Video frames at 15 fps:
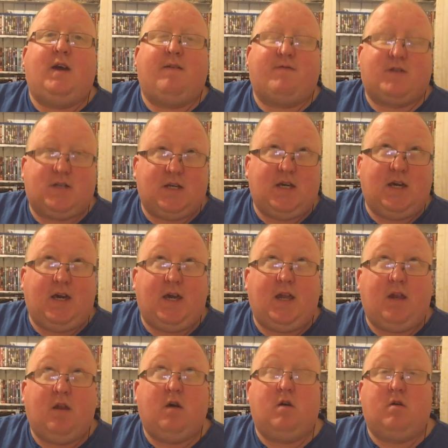
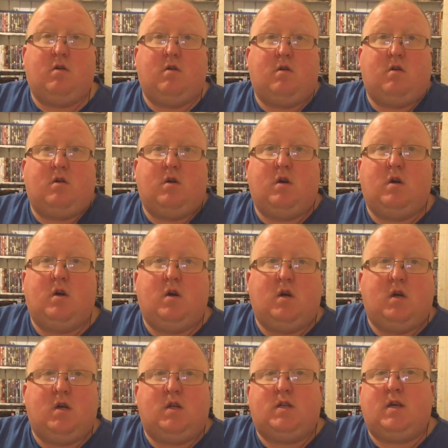seen
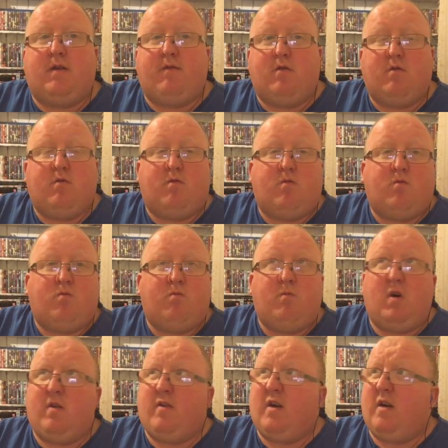several.
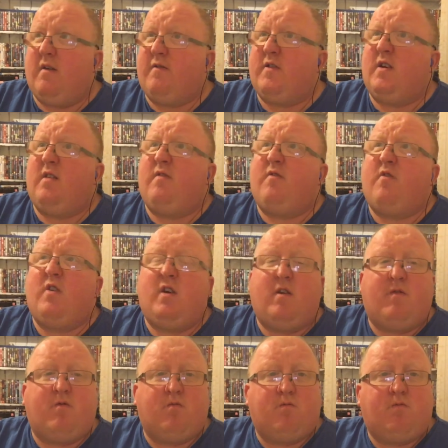I think I've seen 3
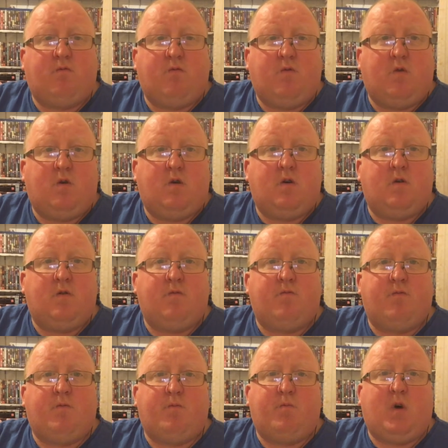of them
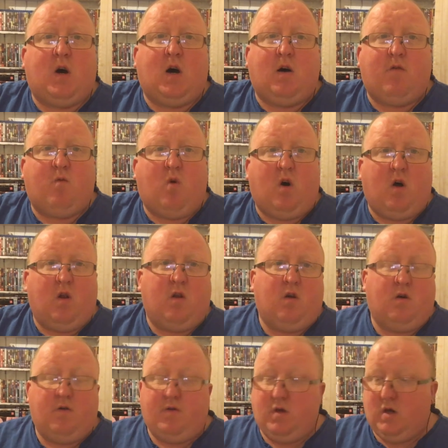and part of 1.
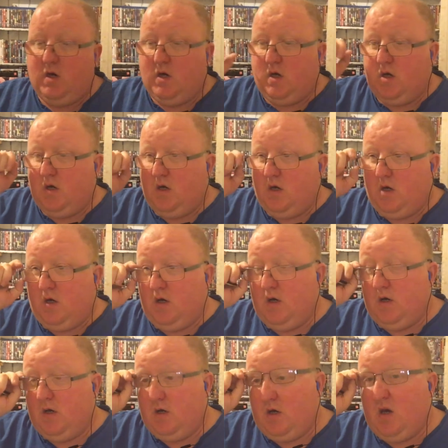
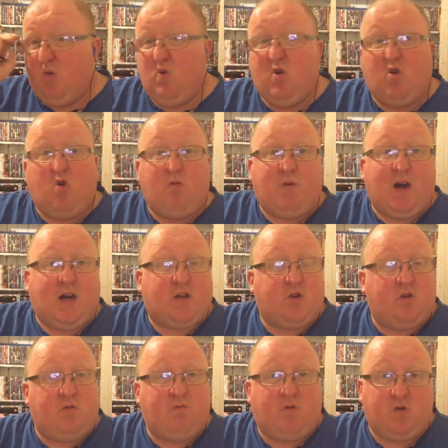I will go back to
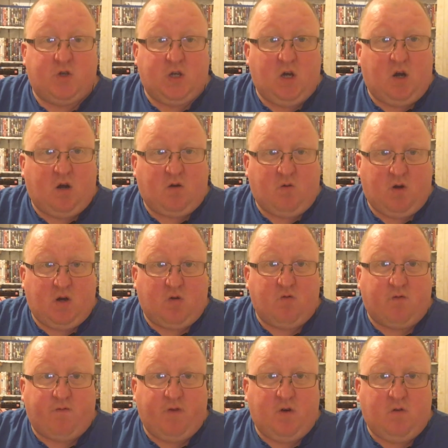them because they are quite
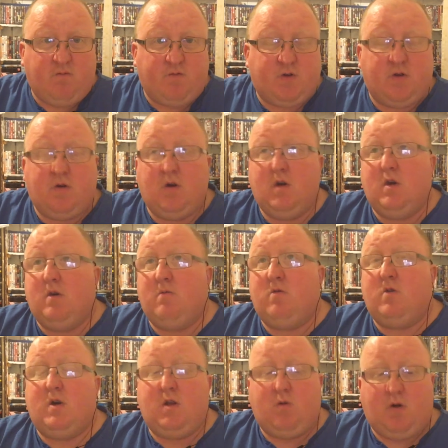good films.
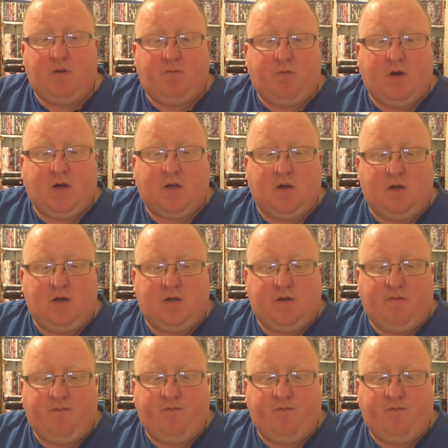But anyway, back to this.